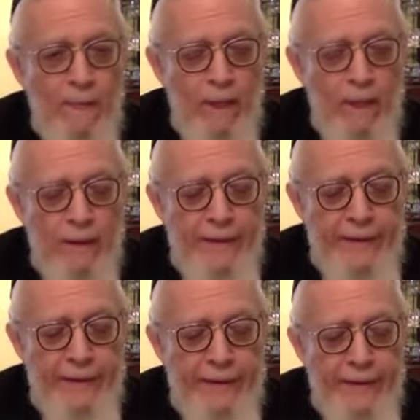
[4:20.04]

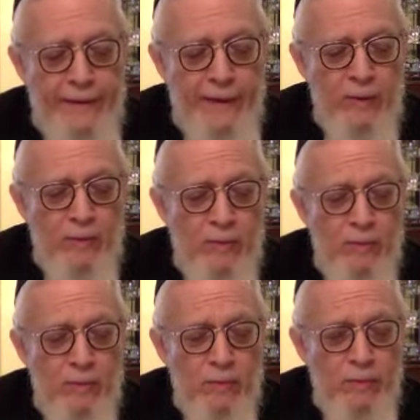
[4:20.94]

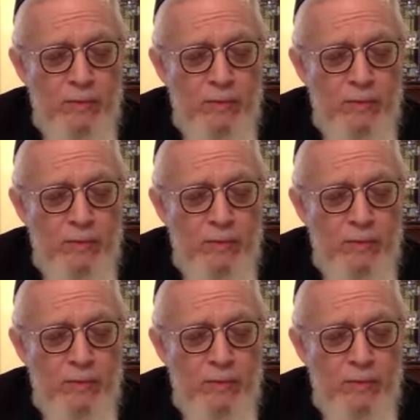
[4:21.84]
(silence)